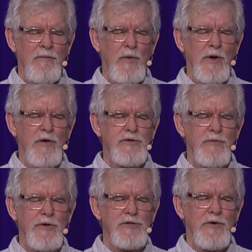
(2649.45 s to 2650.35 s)
but we also
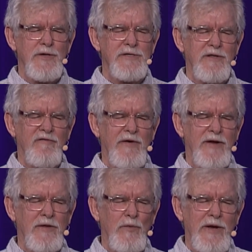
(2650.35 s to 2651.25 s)
rejoice in the
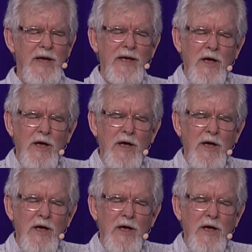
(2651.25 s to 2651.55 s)
fact that we